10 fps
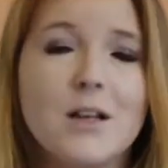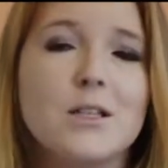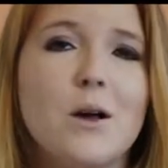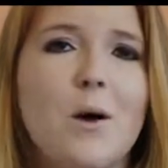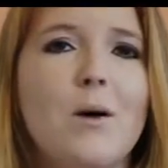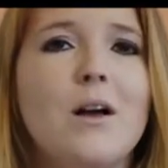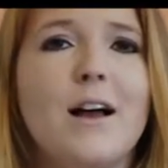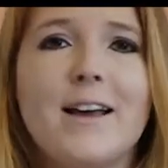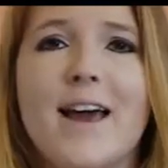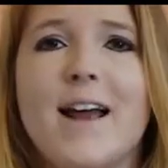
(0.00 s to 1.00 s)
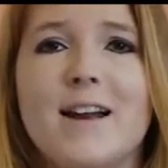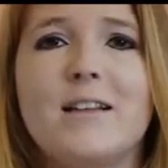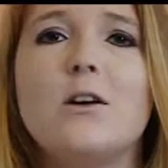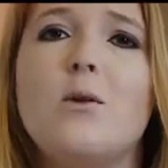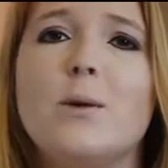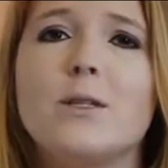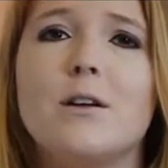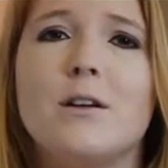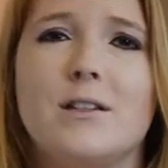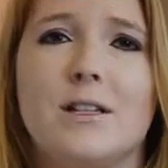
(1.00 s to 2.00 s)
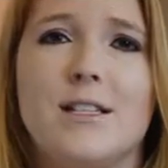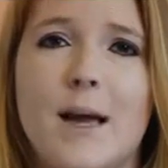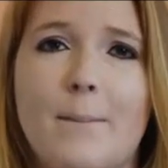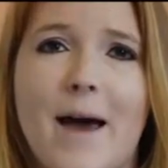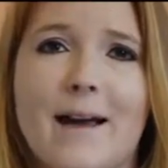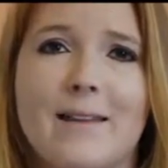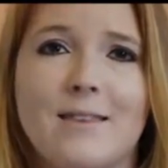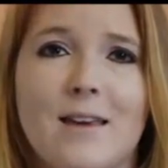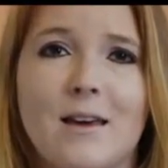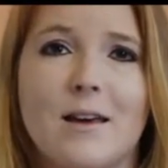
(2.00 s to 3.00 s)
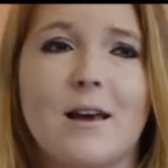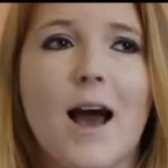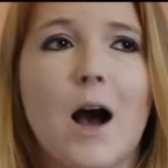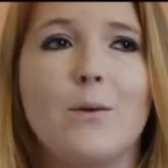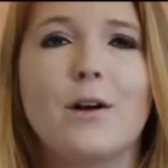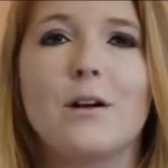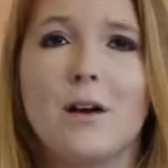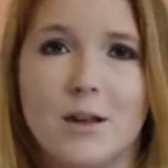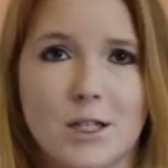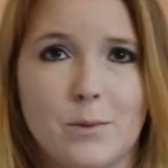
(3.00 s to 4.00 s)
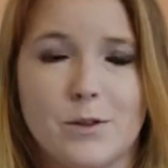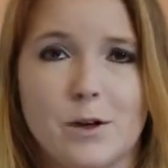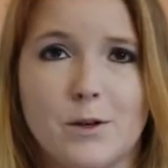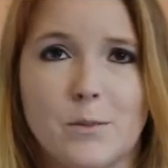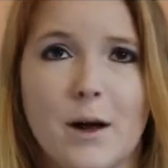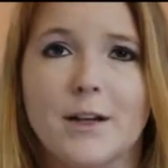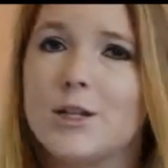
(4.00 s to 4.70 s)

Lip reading: So again, it's always good to step back and think how your customers are responding.